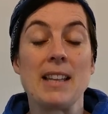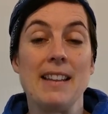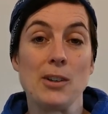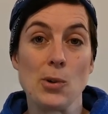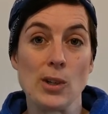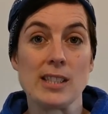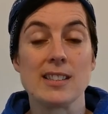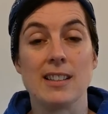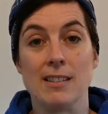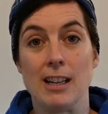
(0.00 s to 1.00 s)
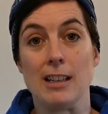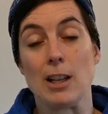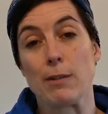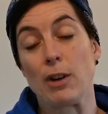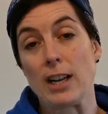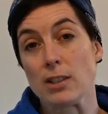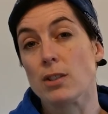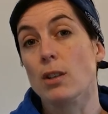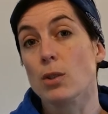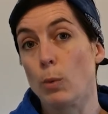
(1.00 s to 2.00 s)
of course, a lot of our
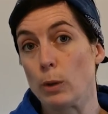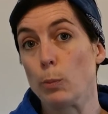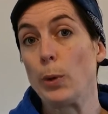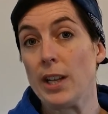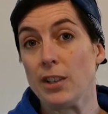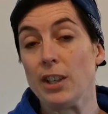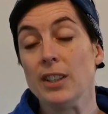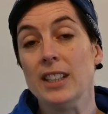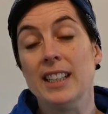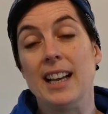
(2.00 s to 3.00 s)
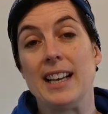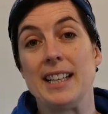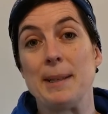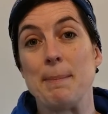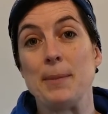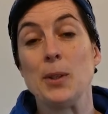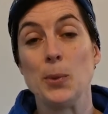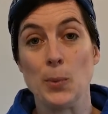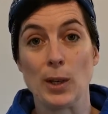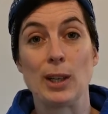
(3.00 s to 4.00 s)
actors also work with Branner,
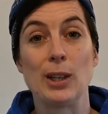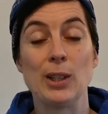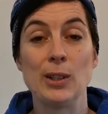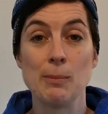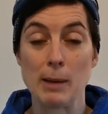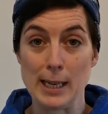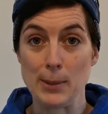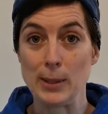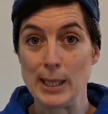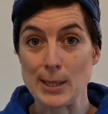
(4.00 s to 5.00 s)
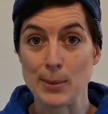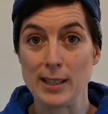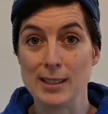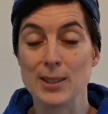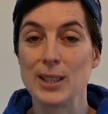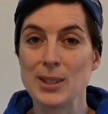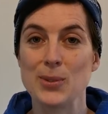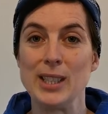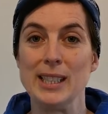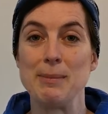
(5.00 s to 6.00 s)
who work bilingually as well. So that's
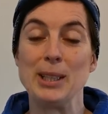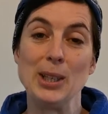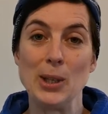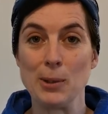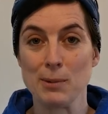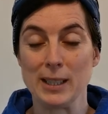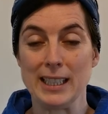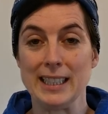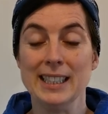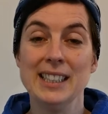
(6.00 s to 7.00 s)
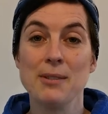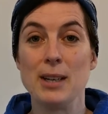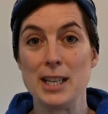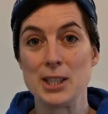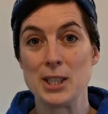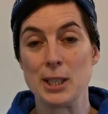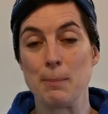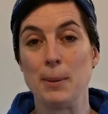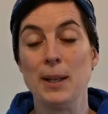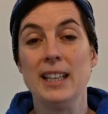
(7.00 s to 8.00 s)
really been a lovely relationship.